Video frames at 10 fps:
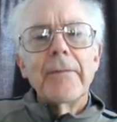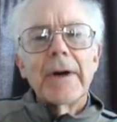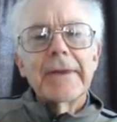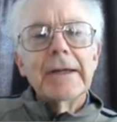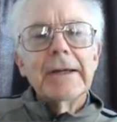
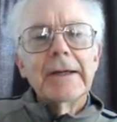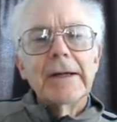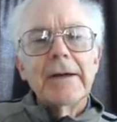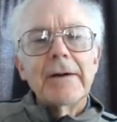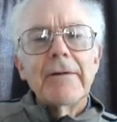But then,
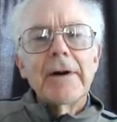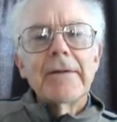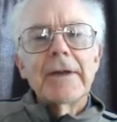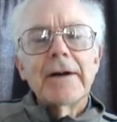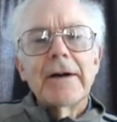
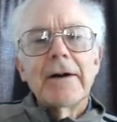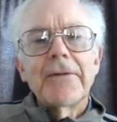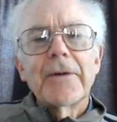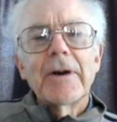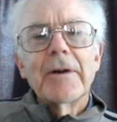round the
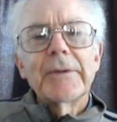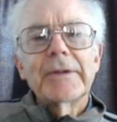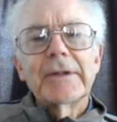half-glimpsed